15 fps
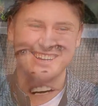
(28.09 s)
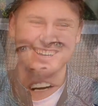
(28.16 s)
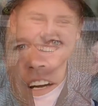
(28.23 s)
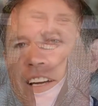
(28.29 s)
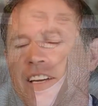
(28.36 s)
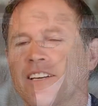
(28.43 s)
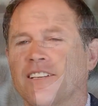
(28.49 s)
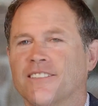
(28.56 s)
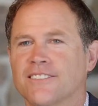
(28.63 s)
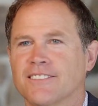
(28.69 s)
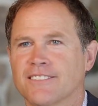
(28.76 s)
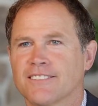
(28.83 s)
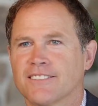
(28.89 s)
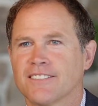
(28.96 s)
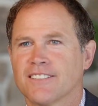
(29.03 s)
Hi,
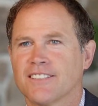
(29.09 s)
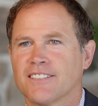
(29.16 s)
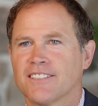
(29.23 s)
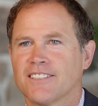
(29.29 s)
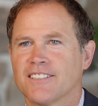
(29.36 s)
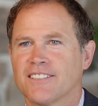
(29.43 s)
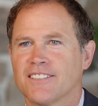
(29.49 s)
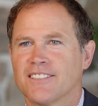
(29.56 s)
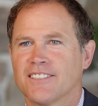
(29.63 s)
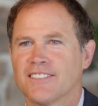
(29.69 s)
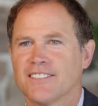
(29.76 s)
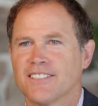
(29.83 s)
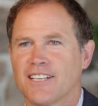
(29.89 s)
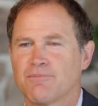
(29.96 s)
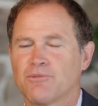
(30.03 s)

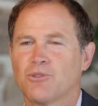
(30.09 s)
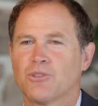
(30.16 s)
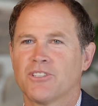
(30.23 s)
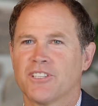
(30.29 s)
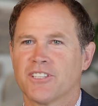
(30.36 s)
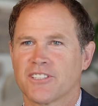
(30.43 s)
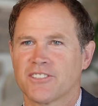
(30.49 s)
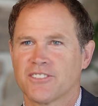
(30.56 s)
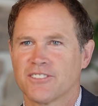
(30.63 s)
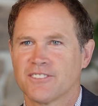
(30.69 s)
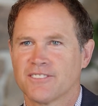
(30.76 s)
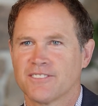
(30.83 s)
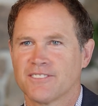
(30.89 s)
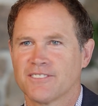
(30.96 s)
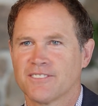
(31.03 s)
I'm Gord Hicks,
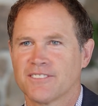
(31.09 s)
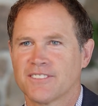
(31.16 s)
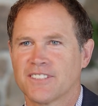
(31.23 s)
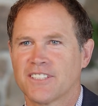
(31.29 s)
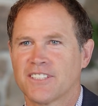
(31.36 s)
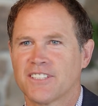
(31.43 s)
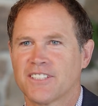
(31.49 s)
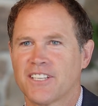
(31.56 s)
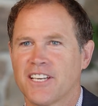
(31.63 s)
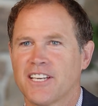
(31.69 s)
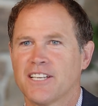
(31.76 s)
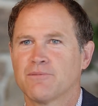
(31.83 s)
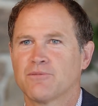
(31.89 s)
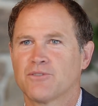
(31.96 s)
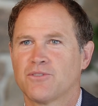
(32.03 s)

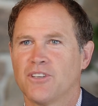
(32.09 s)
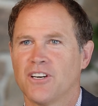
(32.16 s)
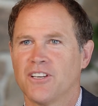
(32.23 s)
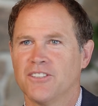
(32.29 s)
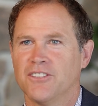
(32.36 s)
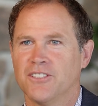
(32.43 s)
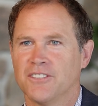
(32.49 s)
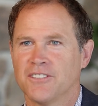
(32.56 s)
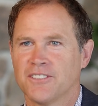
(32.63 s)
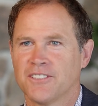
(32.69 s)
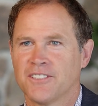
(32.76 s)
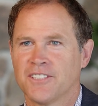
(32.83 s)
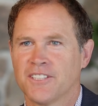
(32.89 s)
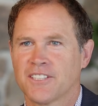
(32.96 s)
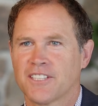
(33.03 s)
Cam's father.
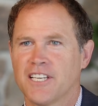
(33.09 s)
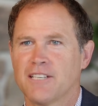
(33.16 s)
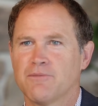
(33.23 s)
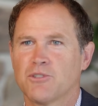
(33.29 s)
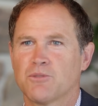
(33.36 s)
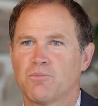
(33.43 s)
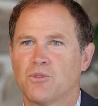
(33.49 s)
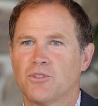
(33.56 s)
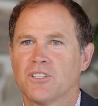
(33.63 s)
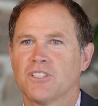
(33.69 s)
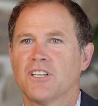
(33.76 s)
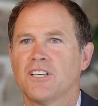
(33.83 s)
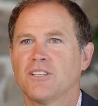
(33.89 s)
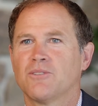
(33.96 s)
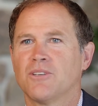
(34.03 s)
Cam was born in
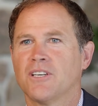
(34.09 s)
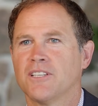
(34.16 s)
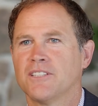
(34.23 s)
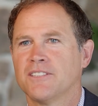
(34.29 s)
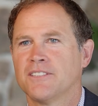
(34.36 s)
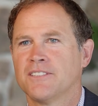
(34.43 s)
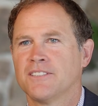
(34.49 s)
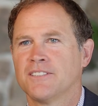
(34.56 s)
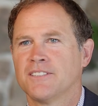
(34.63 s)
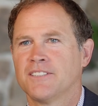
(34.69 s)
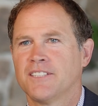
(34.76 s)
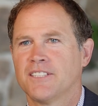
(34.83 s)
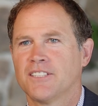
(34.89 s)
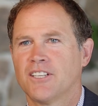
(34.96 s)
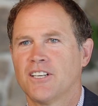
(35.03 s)
Ottawa
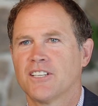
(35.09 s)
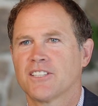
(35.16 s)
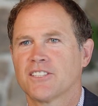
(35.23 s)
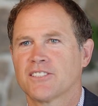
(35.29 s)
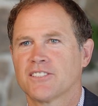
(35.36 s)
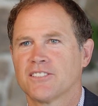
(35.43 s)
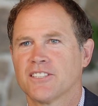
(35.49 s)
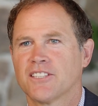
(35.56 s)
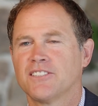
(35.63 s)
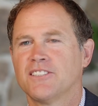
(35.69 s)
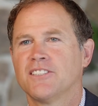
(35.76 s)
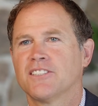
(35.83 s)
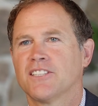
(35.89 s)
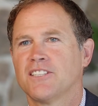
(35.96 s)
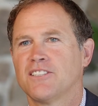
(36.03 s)
in August
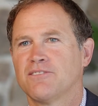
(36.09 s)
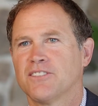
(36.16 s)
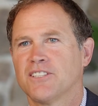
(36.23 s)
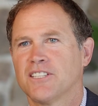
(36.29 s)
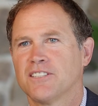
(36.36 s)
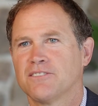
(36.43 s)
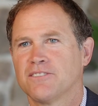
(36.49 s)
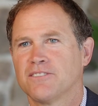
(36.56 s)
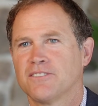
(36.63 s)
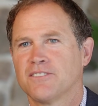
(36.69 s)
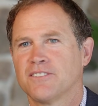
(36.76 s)
1995.